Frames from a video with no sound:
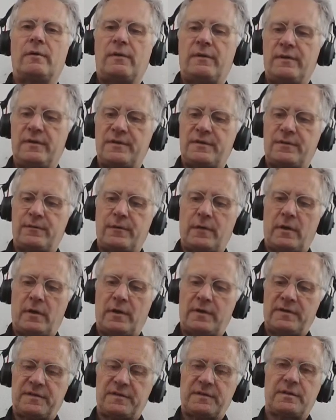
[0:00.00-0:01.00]
this
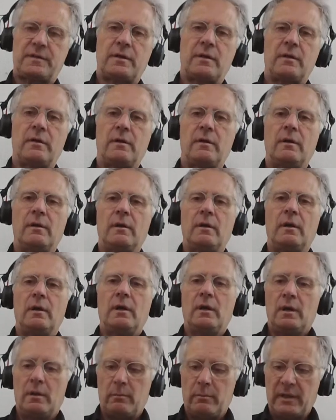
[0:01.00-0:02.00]
first
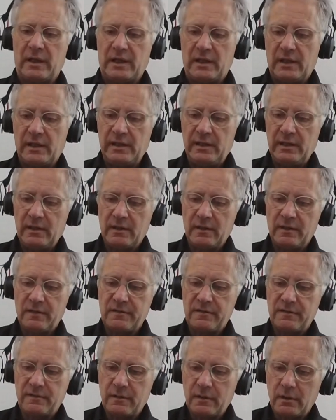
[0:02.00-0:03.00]
pedal here.
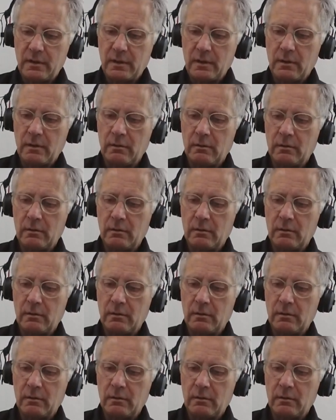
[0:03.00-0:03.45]
It's the